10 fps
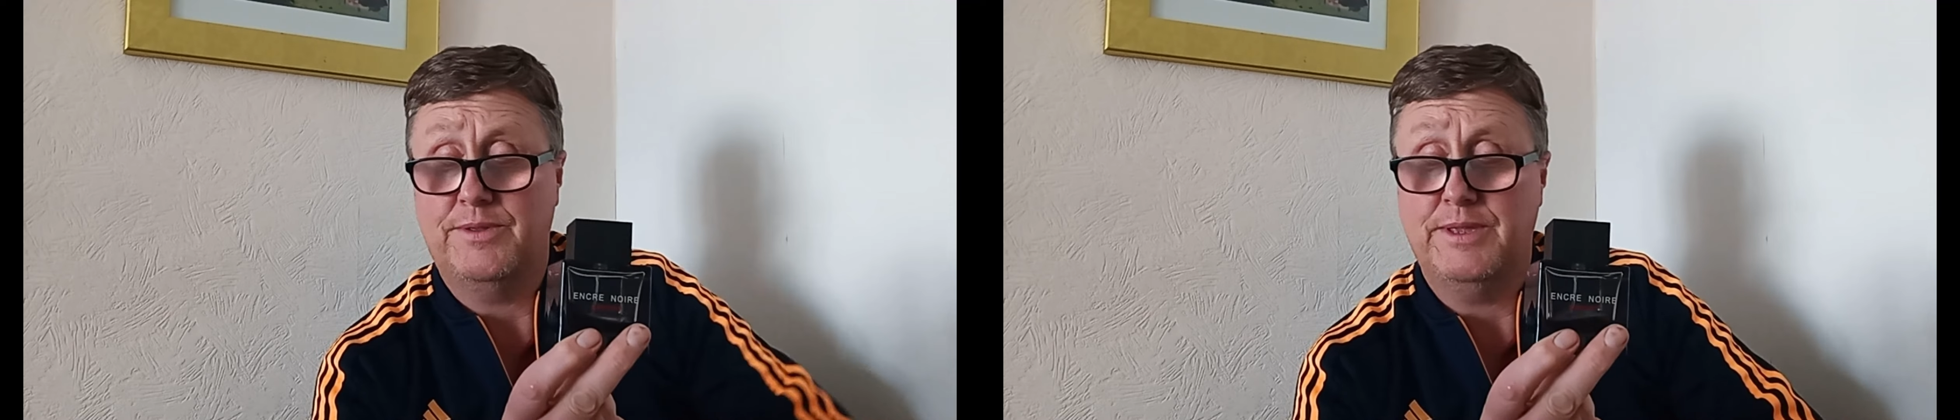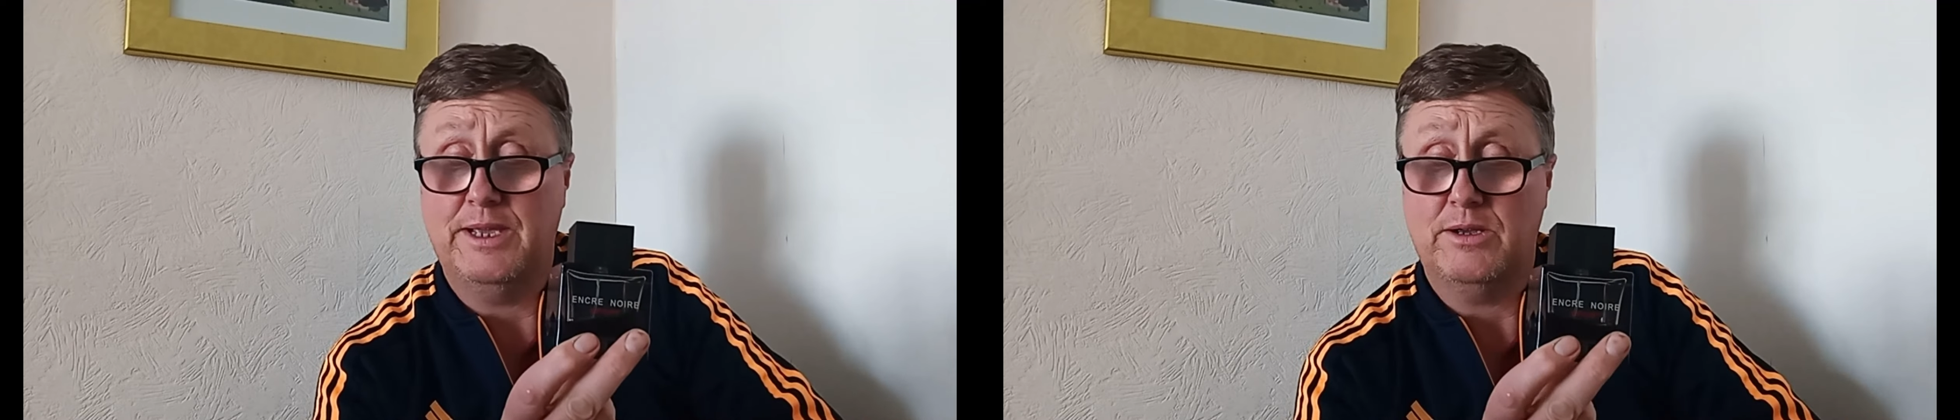
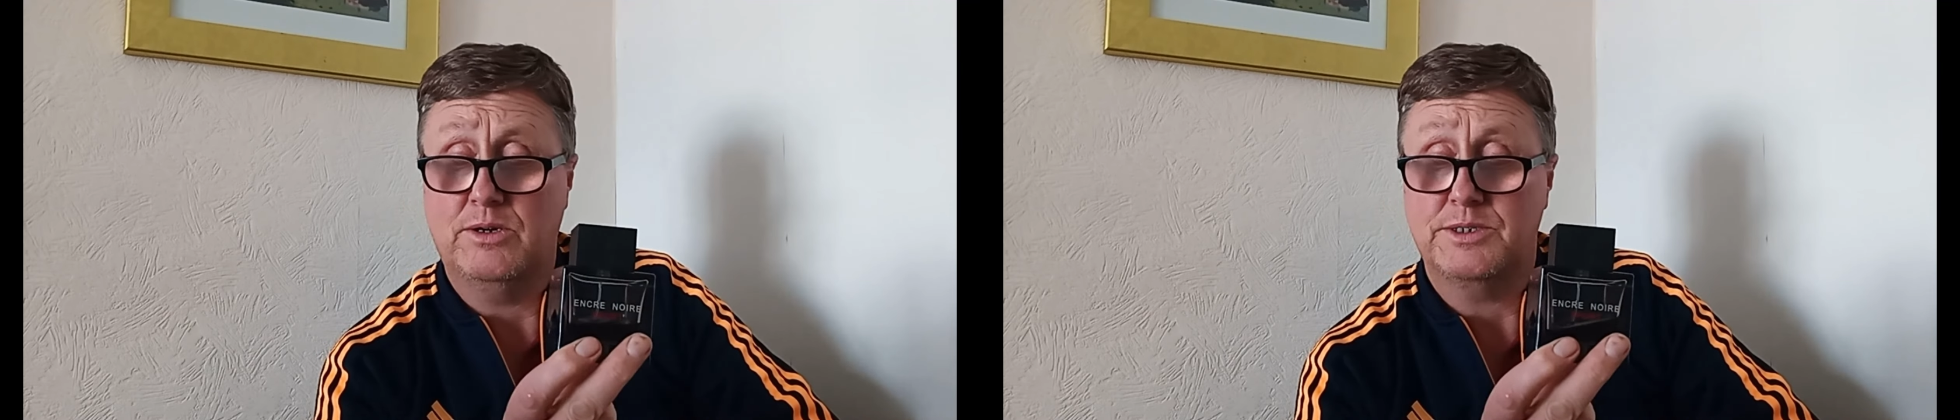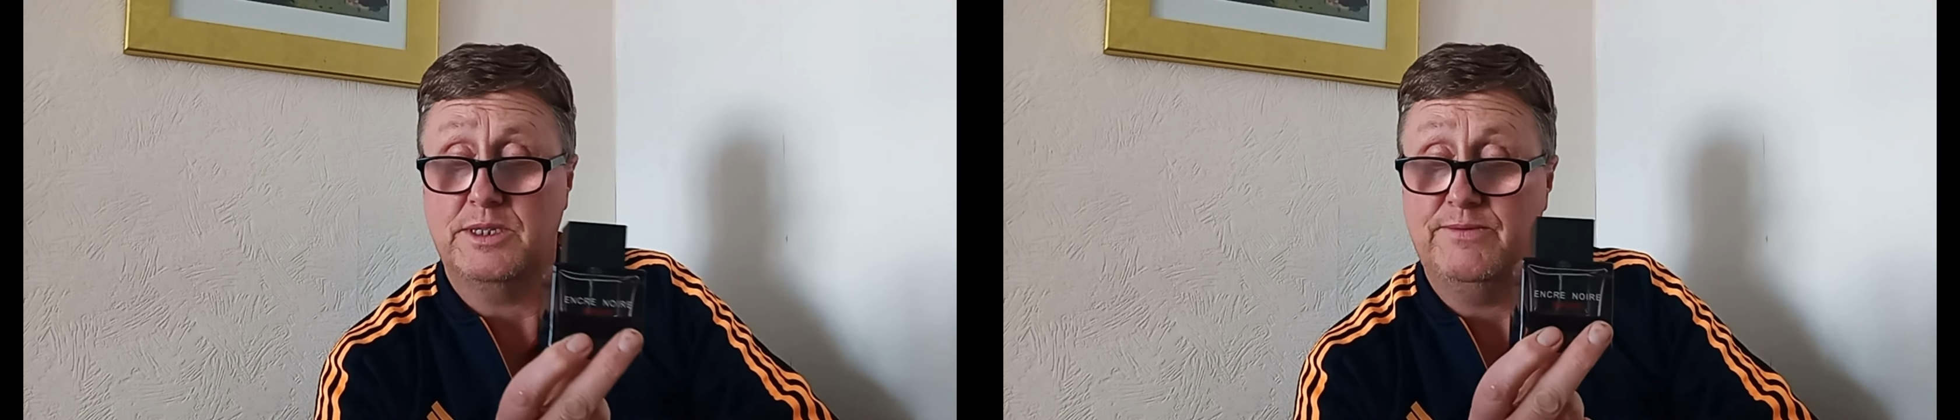in there,
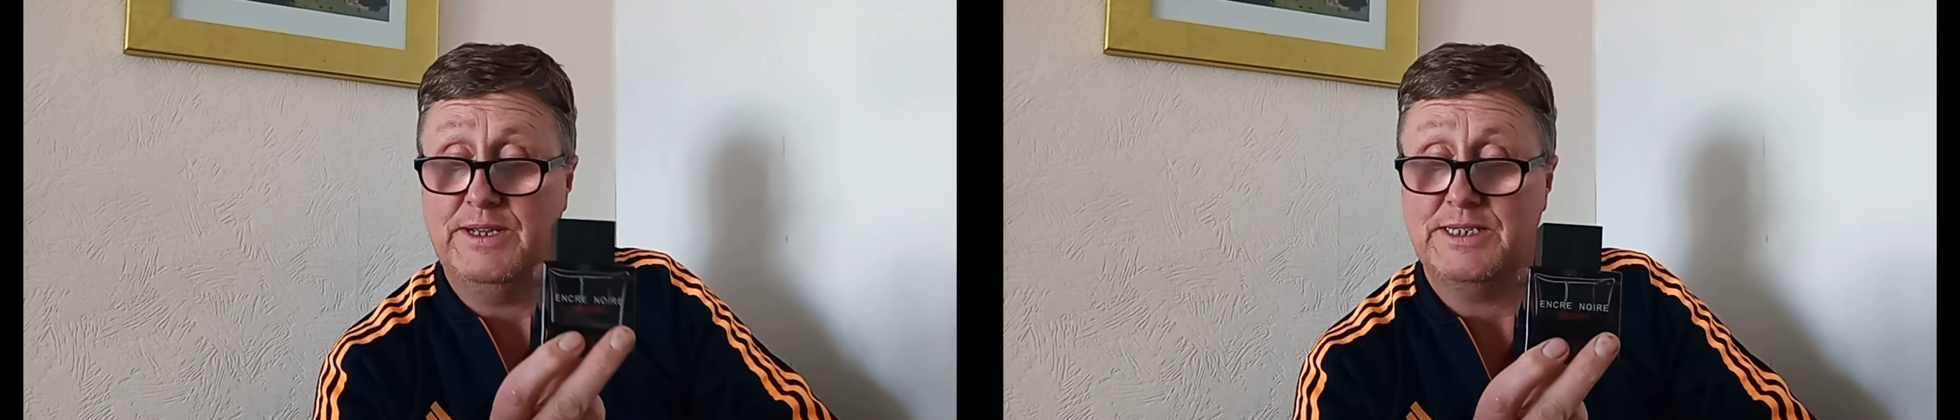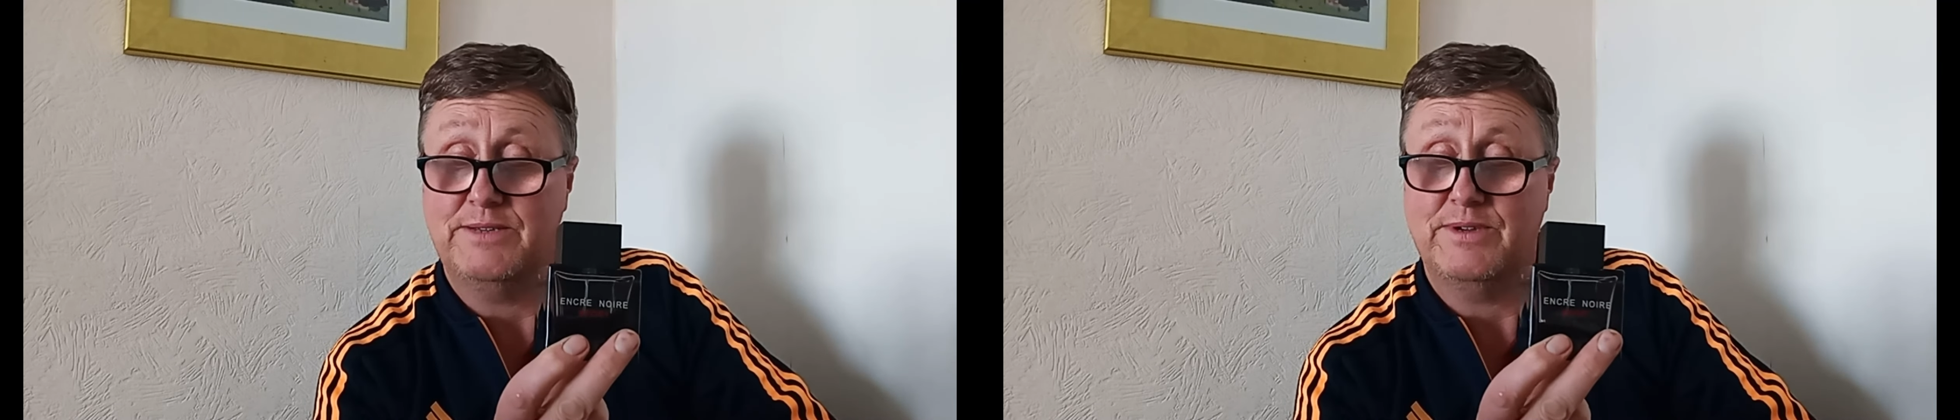guys, and the
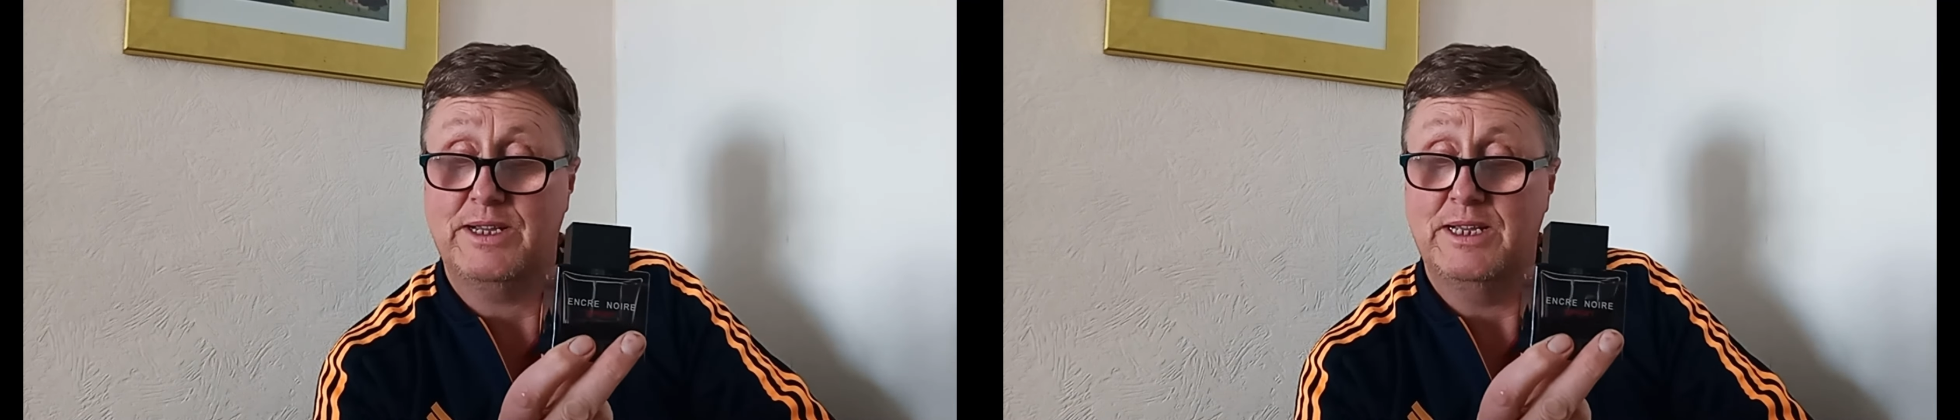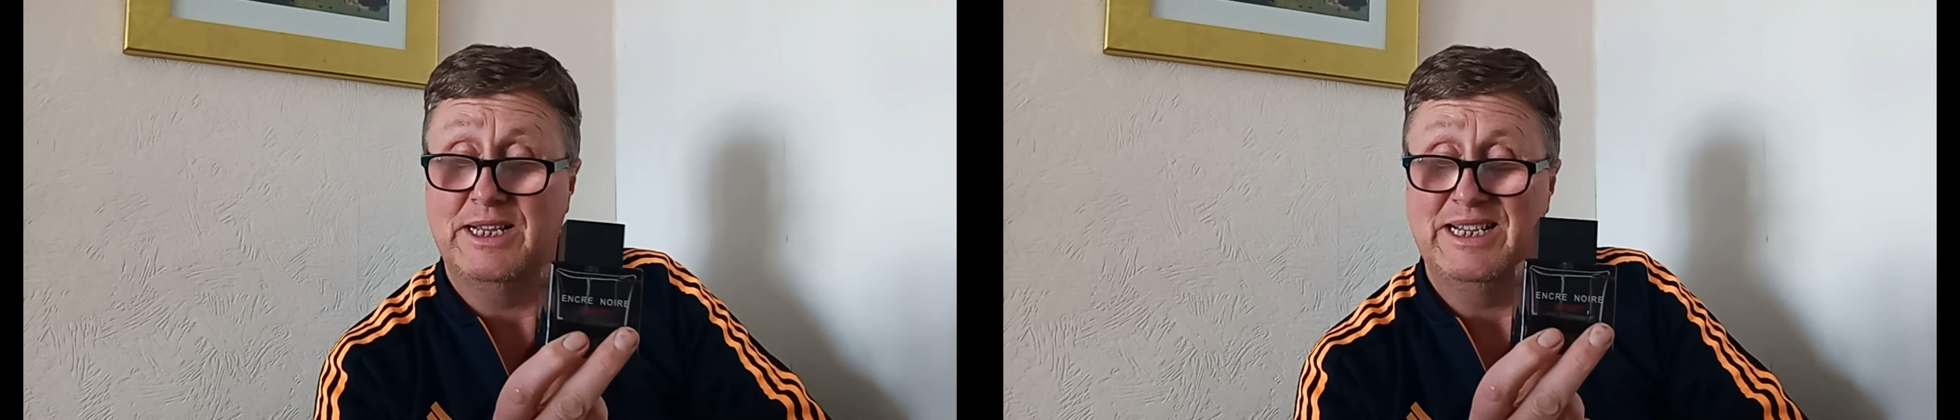vetiver.